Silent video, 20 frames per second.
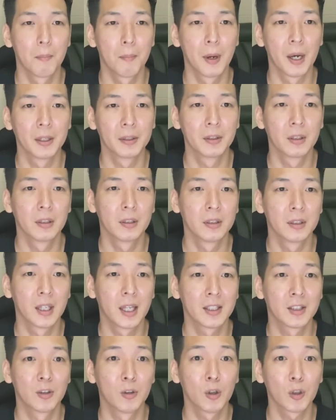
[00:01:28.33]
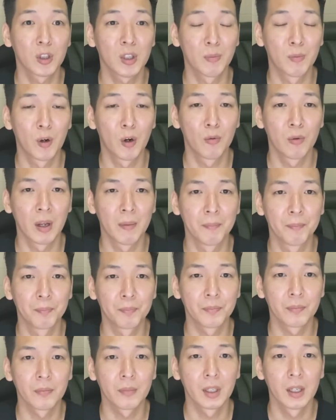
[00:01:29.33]
But that's not the problem.
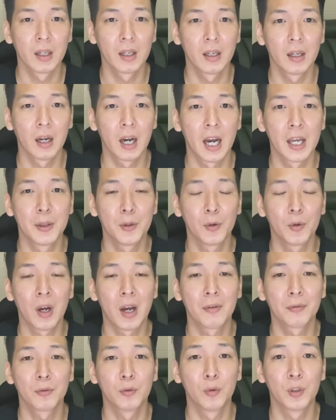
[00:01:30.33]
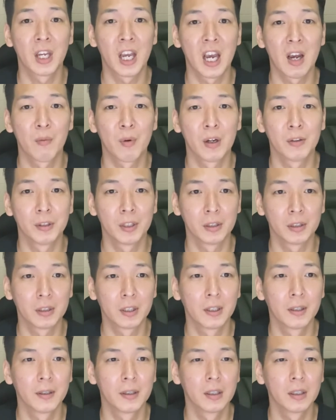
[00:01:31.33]
I don't have to care about it.